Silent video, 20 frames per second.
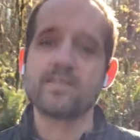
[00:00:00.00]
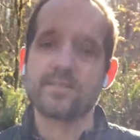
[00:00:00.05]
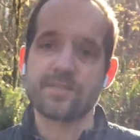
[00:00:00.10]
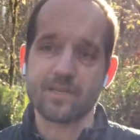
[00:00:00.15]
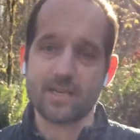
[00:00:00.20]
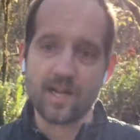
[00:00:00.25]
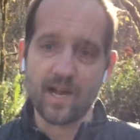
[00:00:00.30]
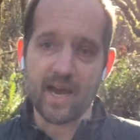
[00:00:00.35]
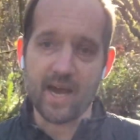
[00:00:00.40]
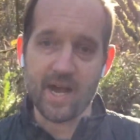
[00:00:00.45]
to
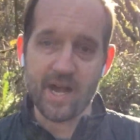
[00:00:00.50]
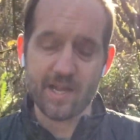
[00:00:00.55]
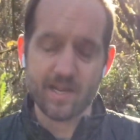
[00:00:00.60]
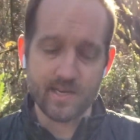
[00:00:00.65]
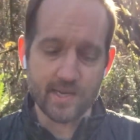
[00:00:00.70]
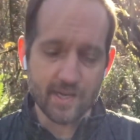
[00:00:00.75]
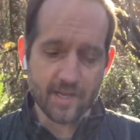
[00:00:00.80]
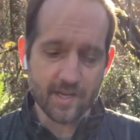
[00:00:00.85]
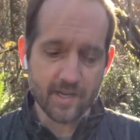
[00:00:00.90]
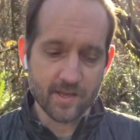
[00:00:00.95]
God,
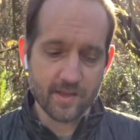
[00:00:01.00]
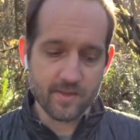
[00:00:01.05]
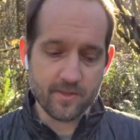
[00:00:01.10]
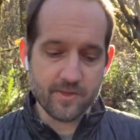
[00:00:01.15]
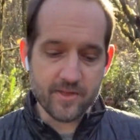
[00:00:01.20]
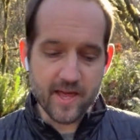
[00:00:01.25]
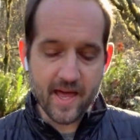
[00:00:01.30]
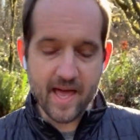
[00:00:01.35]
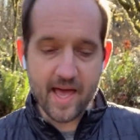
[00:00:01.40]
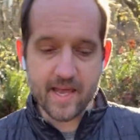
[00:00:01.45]

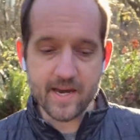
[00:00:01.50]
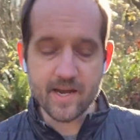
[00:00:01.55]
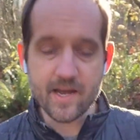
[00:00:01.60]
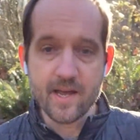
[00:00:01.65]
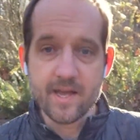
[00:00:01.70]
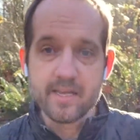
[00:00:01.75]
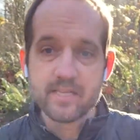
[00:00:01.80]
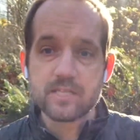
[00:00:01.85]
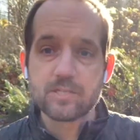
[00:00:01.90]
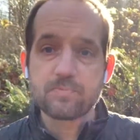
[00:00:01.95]
that
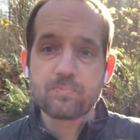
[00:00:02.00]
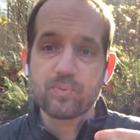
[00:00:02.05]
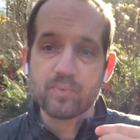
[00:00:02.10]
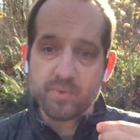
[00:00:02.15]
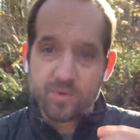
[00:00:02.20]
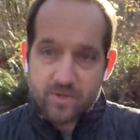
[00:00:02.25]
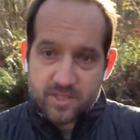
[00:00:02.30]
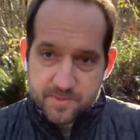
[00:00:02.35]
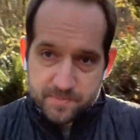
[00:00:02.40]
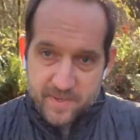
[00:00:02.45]

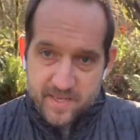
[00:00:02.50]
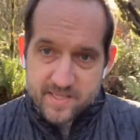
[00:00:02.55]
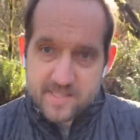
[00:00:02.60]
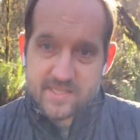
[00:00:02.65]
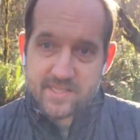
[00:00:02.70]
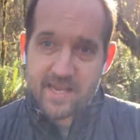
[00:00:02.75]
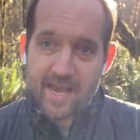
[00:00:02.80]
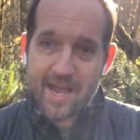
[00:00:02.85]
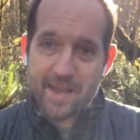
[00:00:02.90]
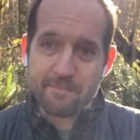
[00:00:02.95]
sp- spends
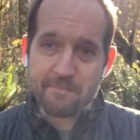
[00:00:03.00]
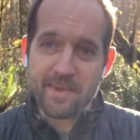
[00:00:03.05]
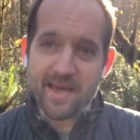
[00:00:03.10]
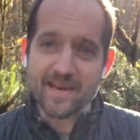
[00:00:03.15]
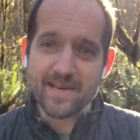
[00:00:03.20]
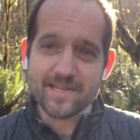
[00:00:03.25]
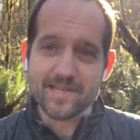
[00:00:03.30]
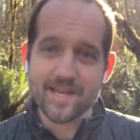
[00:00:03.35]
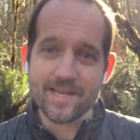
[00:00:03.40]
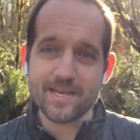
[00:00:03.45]
time
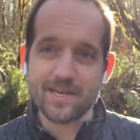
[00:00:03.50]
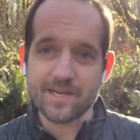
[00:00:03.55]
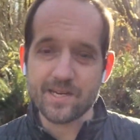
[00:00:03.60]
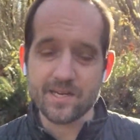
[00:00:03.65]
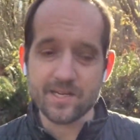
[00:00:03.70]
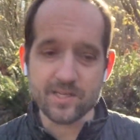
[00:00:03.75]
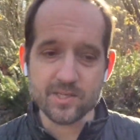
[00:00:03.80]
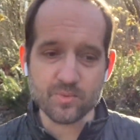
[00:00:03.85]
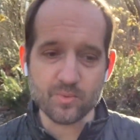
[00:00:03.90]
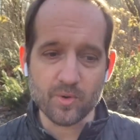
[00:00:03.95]
meditating in
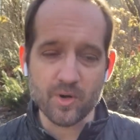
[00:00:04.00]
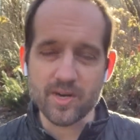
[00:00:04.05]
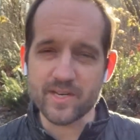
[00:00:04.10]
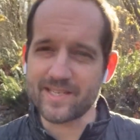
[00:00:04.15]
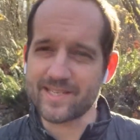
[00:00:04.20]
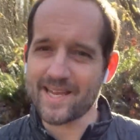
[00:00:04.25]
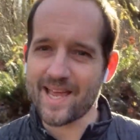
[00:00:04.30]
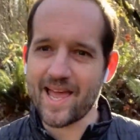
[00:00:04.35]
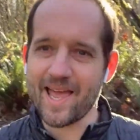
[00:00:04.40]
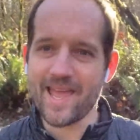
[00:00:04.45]
His Word
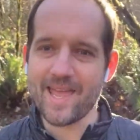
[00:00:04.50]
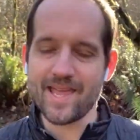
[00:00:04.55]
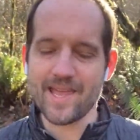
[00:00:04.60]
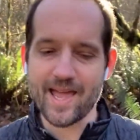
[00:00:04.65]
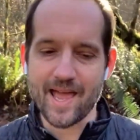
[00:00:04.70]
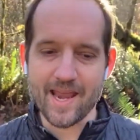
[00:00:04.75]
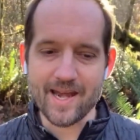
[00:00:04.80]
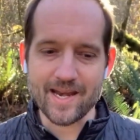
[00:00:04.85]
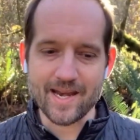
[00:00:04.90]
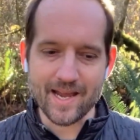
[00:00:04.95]
day
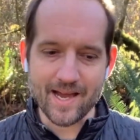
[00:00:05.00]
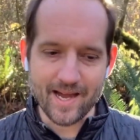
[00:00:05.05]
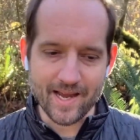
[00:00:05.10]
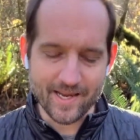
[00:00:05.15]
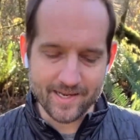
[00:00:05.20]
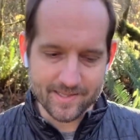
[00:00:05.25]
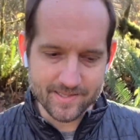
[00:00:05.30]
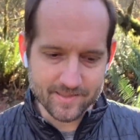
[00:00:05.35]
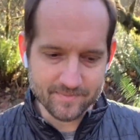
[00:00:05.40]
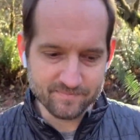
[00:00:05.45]
and
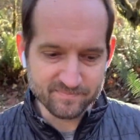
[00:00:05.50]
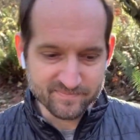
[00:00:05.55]
night.